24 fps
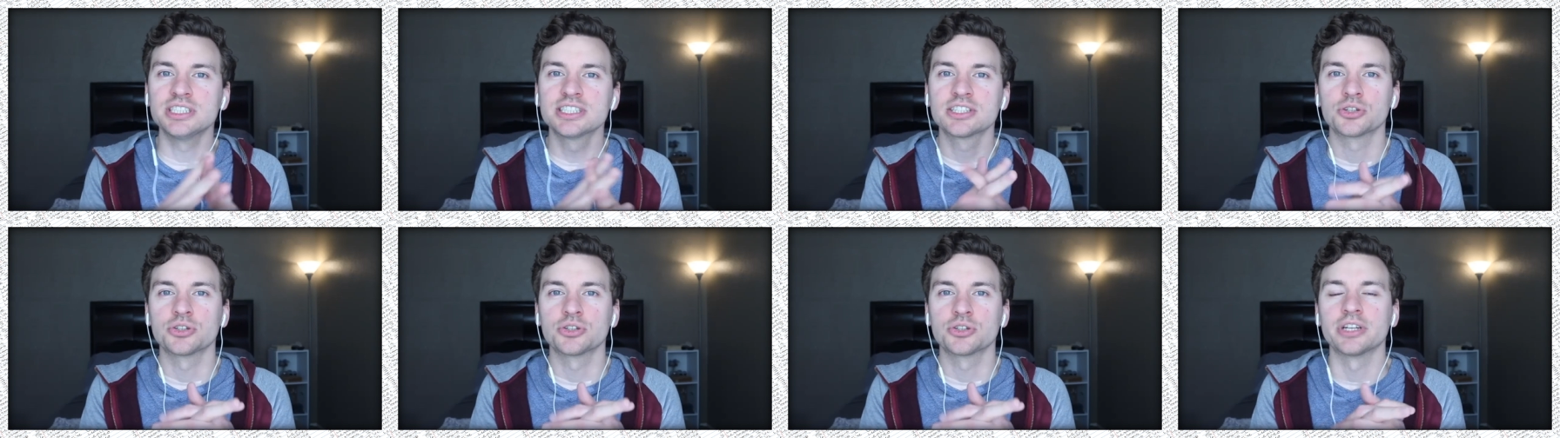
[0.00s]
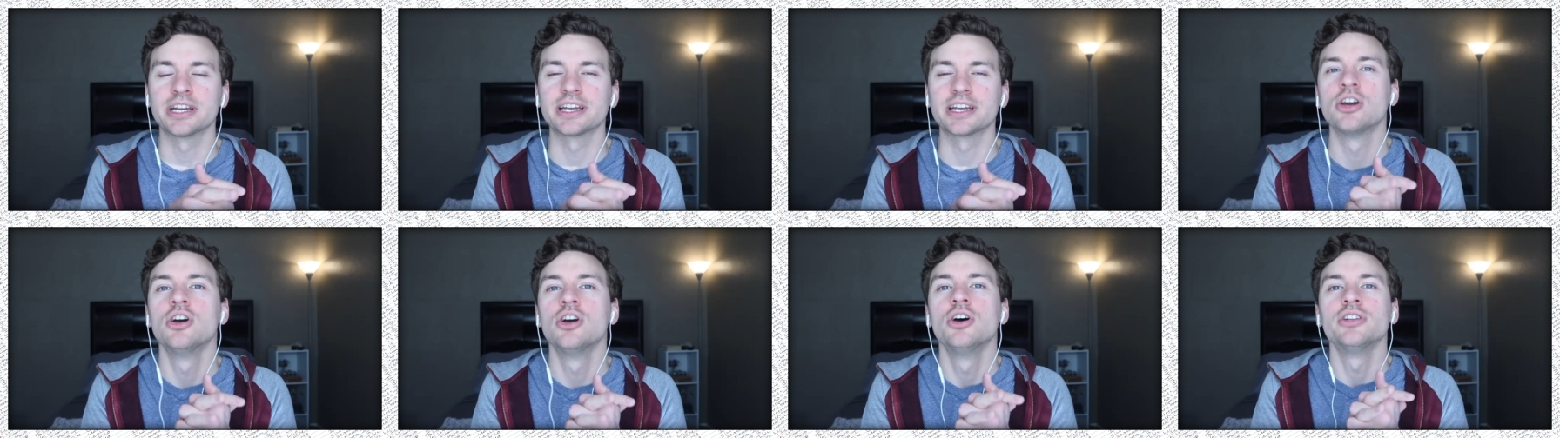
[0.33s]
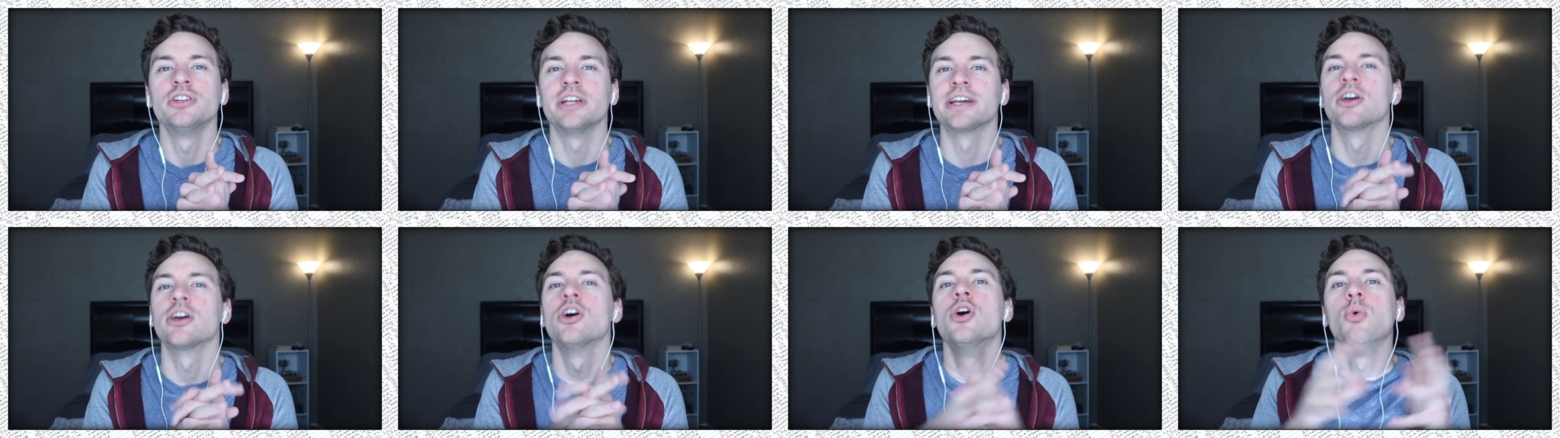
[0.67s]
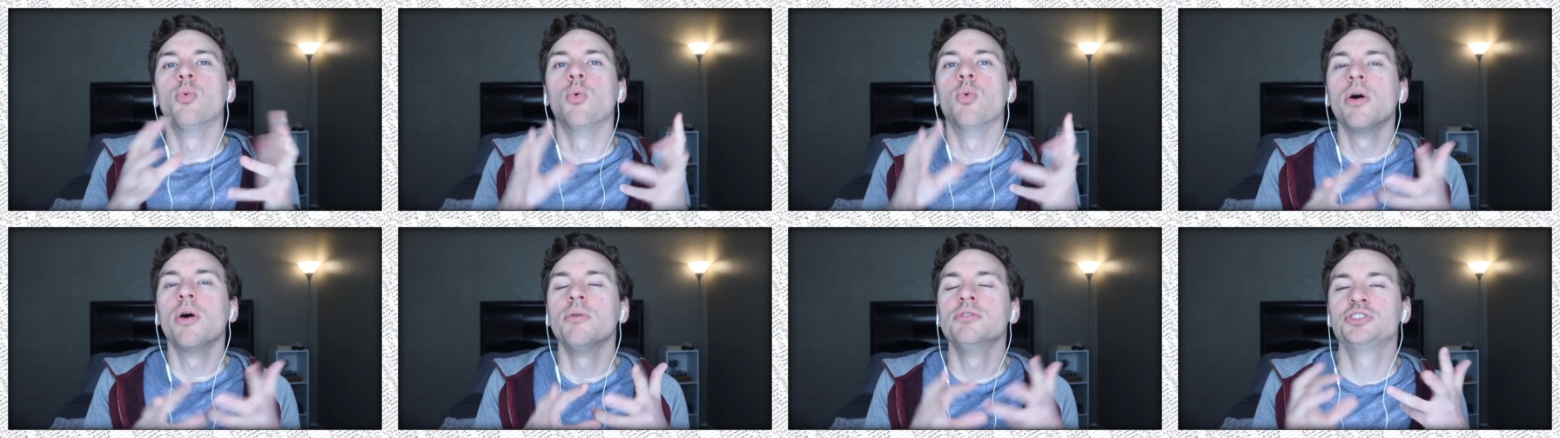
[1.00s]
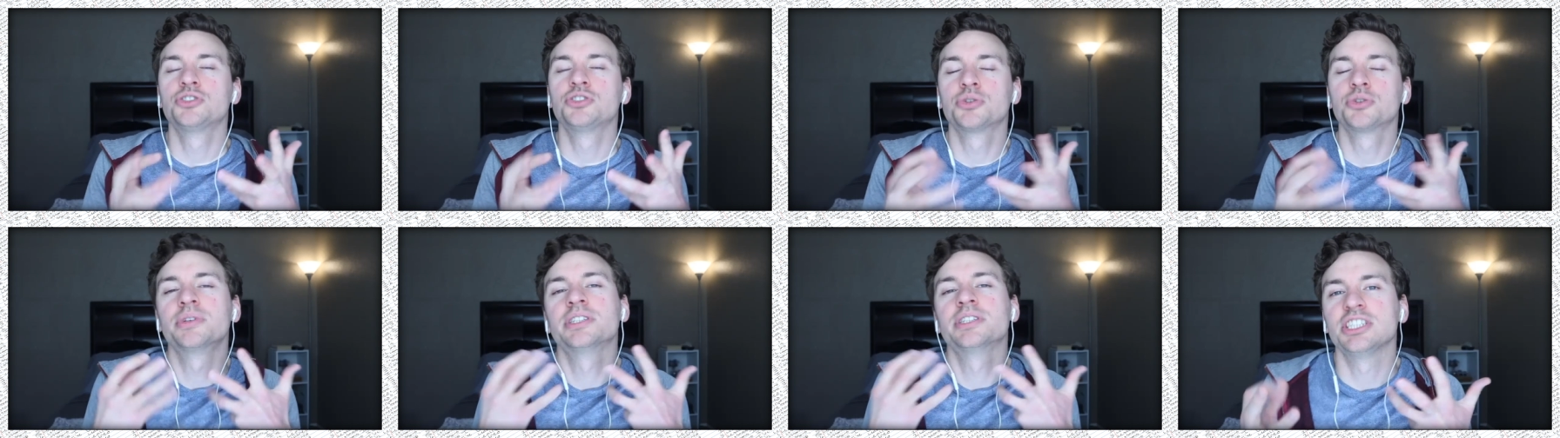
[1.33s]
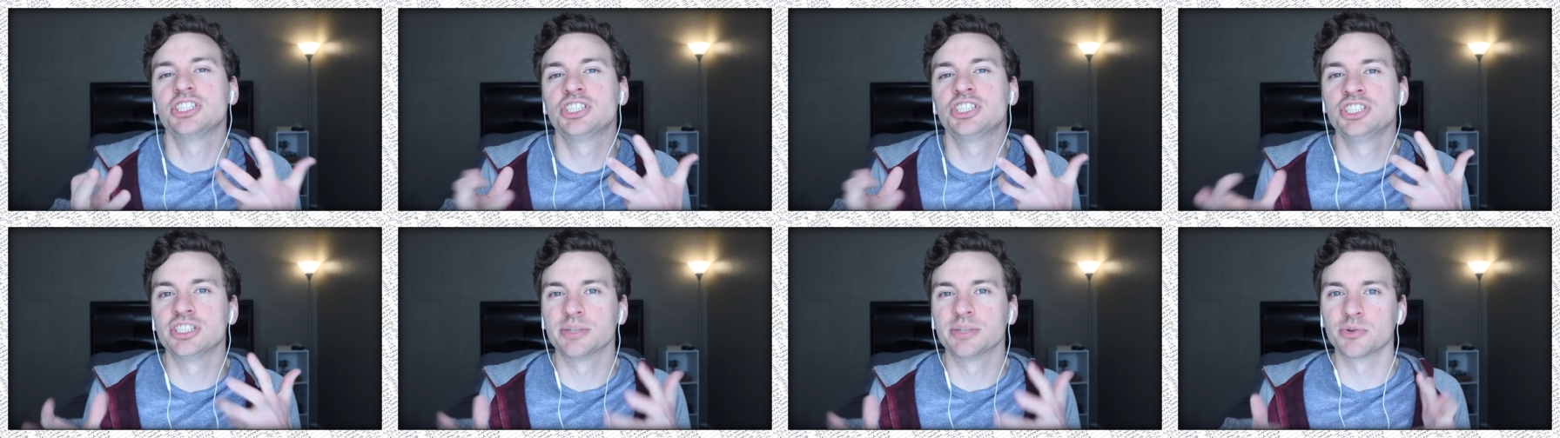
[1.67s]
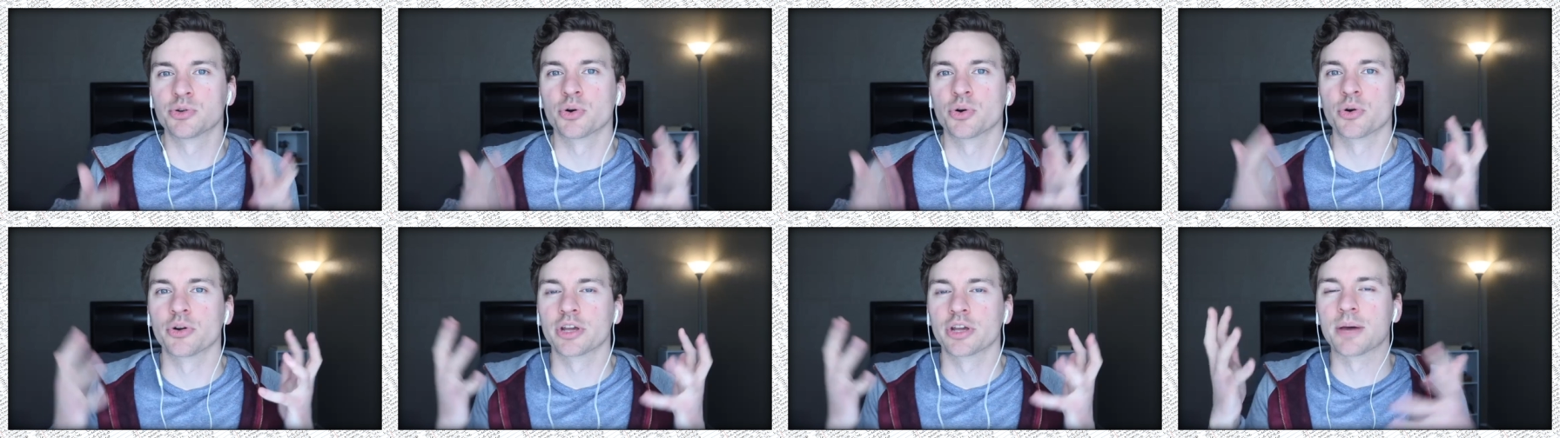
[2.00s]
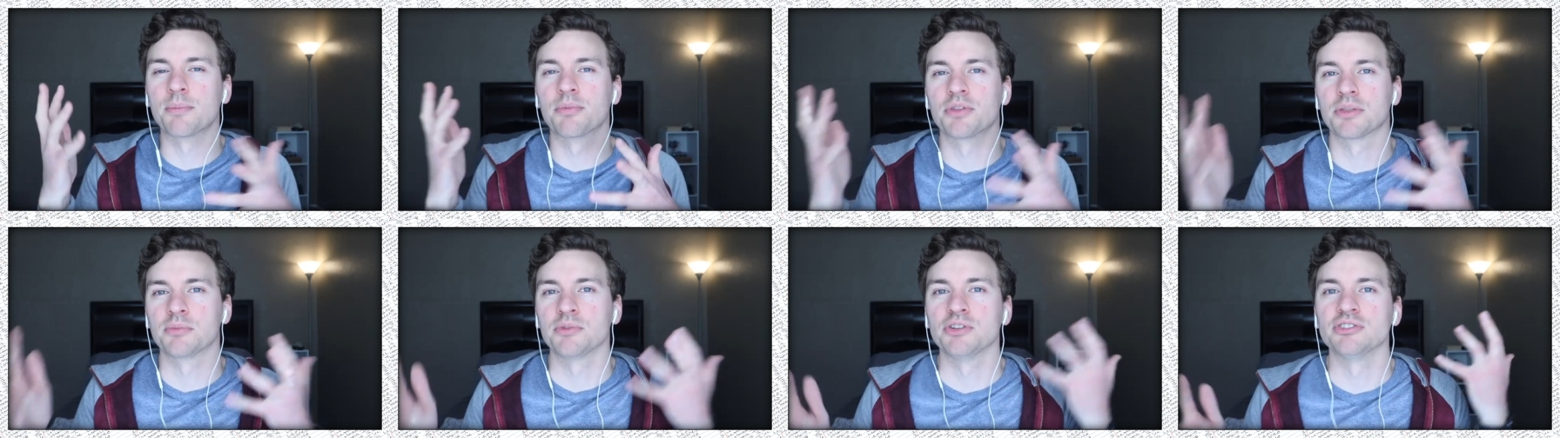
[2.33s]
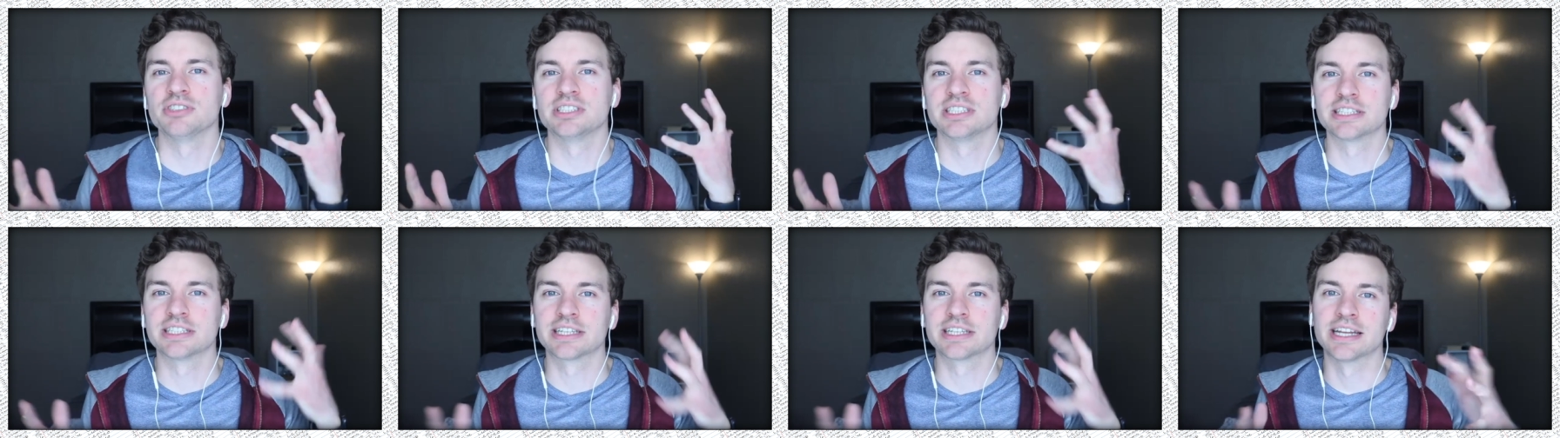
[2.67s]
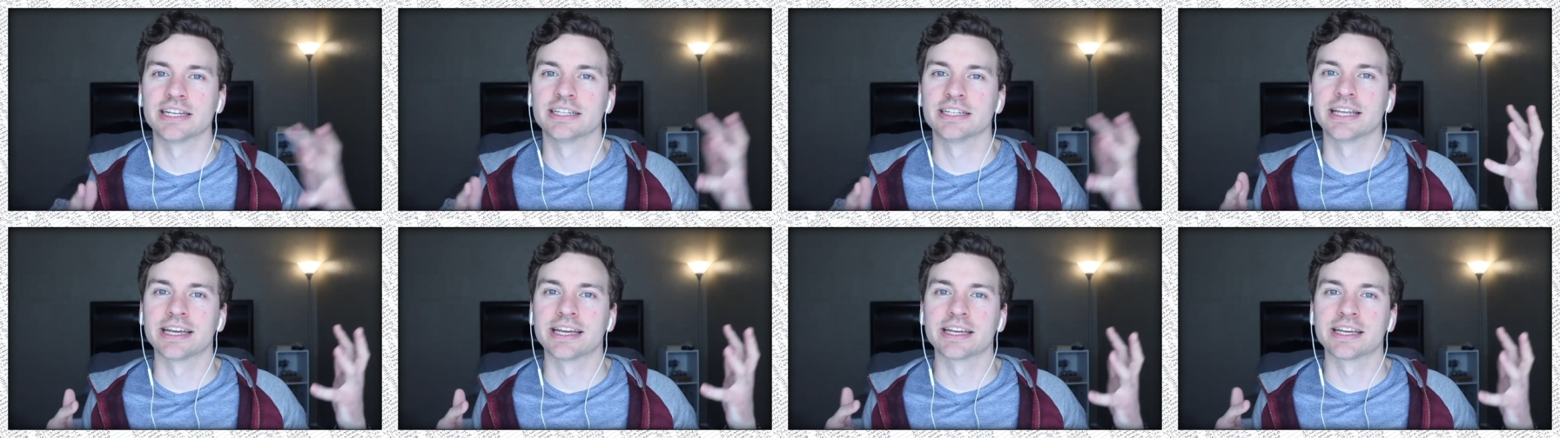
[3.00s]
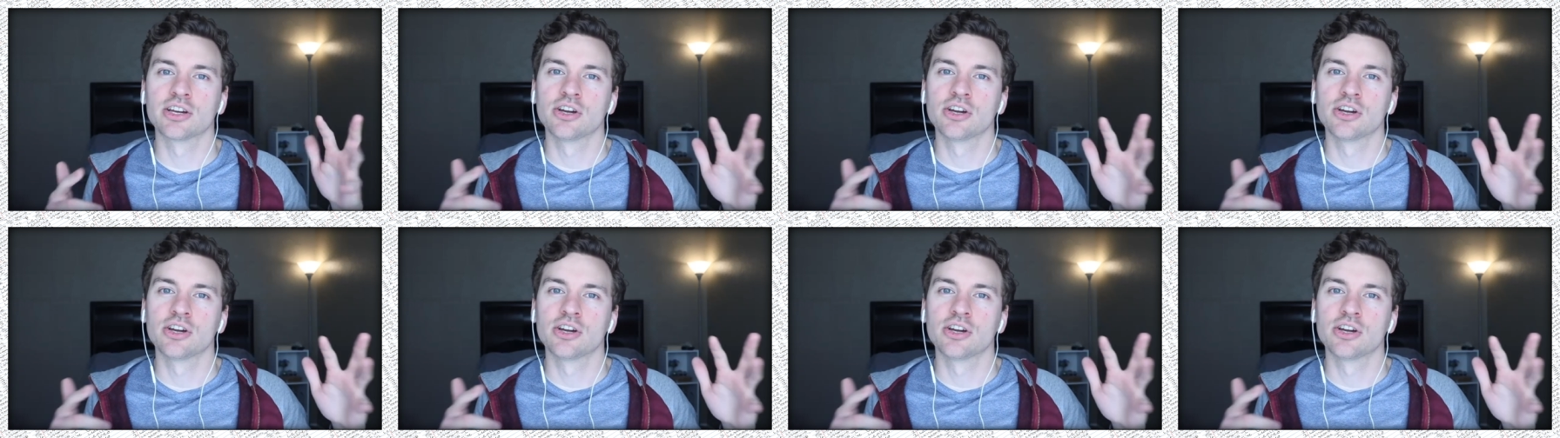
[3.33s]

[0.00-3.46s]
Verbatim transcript: or like like what was your relationship growing up with music, and like